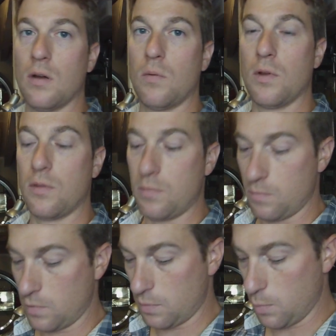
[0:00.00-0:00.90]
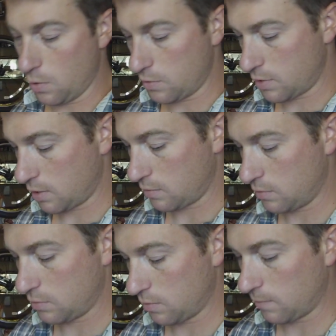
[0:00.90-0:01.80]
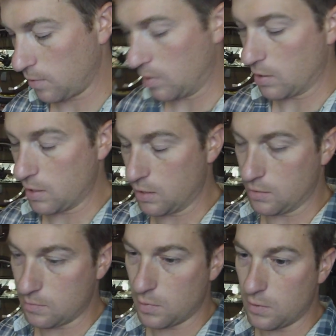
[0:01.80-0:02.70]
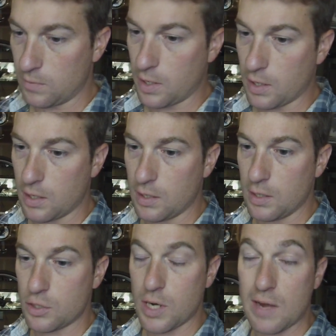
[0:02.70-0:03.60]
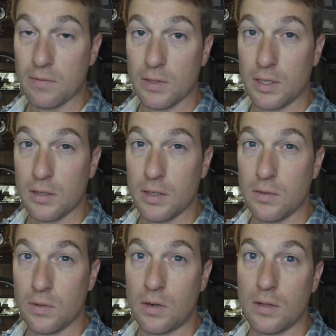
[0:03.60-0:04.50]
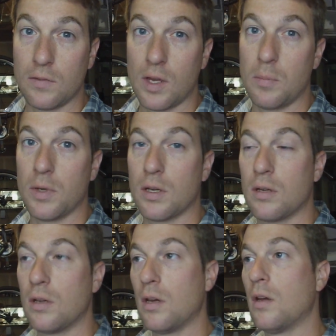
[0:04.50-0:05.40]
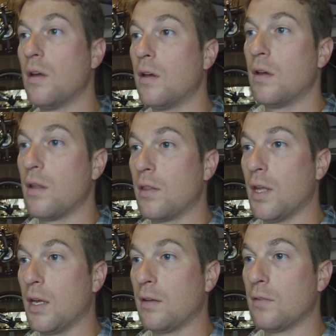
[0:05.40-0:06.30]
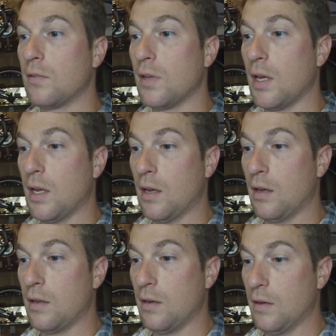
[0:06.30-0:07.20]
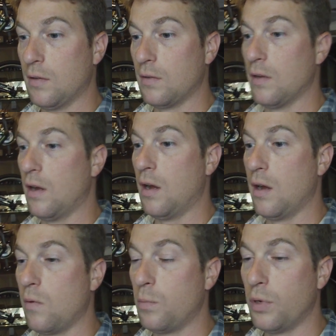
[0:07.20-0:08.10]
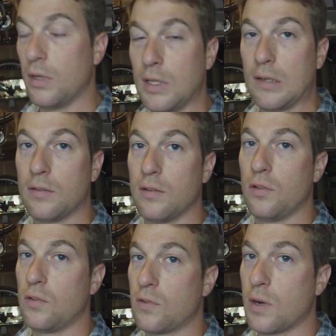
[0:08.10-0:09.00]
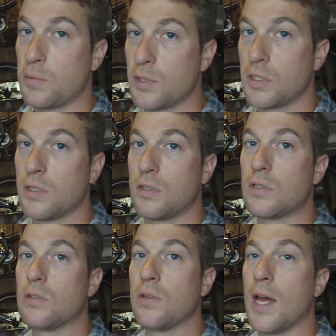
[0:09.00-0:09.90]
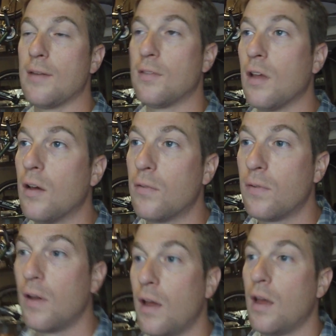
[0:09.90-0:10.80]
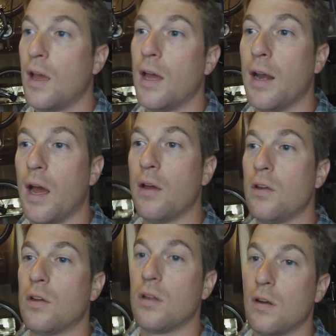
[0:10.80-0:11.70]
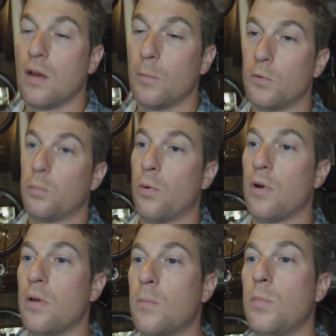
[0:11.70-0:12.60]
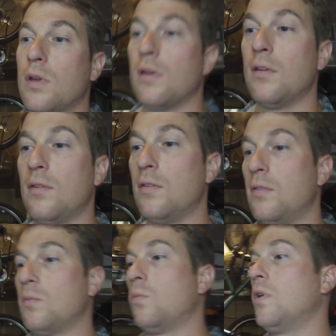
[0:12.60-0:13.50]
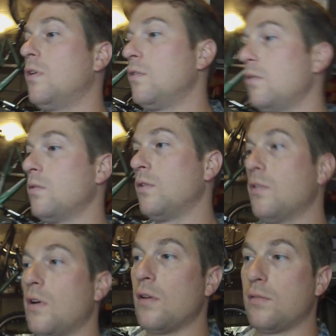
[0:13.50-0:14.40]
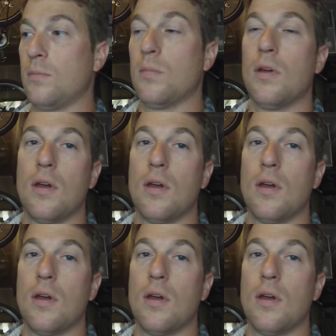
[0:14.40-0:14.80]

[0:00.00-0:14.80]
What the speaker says: with motorcycles, with vlogging, motovlogging, and traveling and doing all these epic things. And I will put links in the description to that stuff and how you can help support him, because what he's doing is awesome